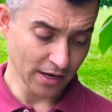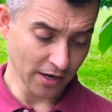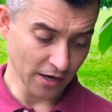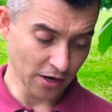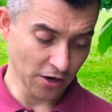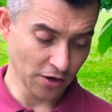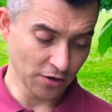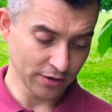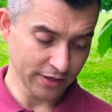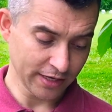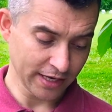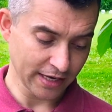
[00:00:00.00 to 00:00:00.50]

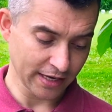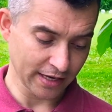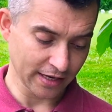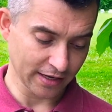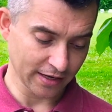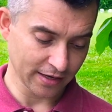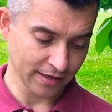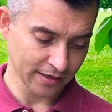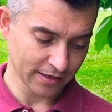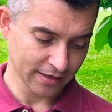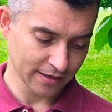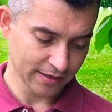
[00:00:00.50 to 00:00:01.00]
O
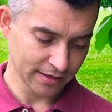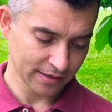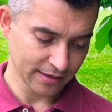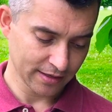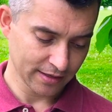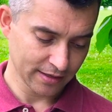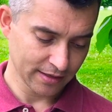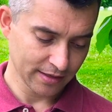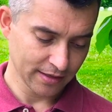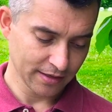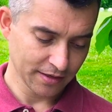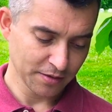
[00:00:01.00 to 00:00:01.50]
king,
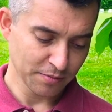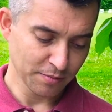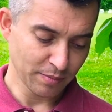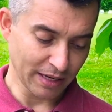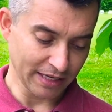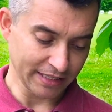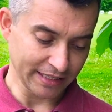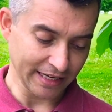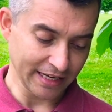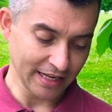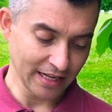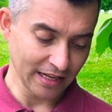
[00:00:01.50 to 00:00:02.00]

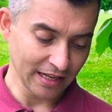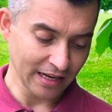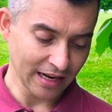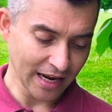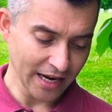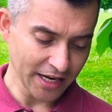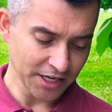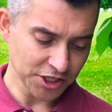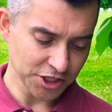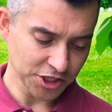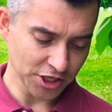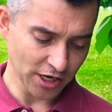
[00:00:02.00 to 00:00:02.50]
but
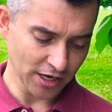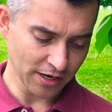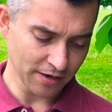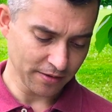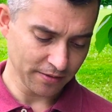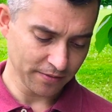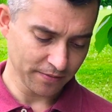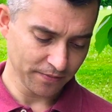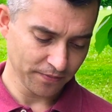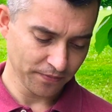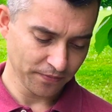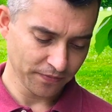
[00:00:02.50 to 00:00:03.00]
Elisha
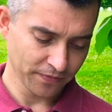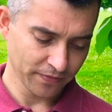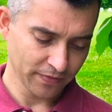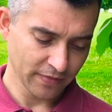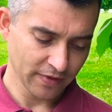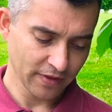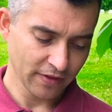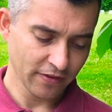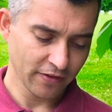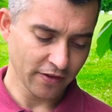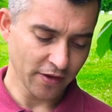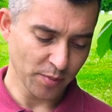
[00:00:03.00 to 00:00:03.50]

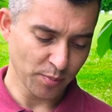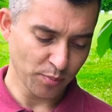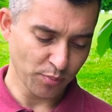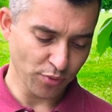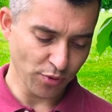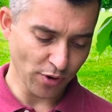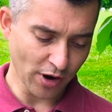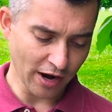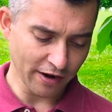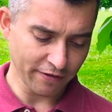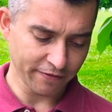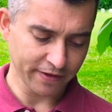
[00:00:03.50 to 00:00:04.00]
the
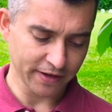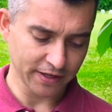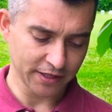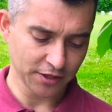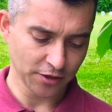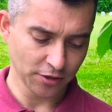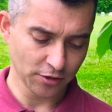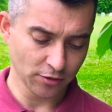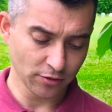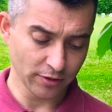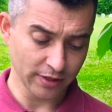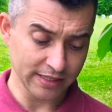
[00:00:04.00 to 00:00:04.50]
prophet
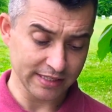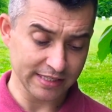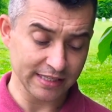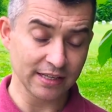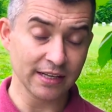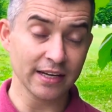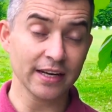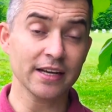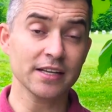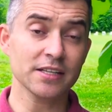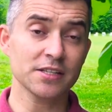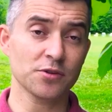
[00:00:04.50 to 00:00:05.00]
who is
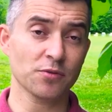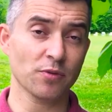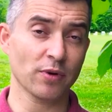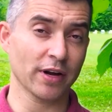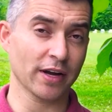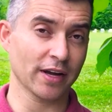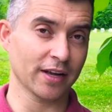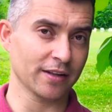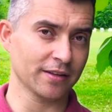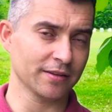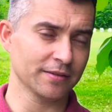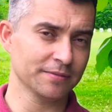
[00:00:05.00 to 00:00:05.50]
in
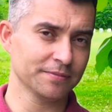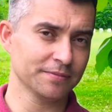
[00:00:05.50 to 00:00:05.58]
Israel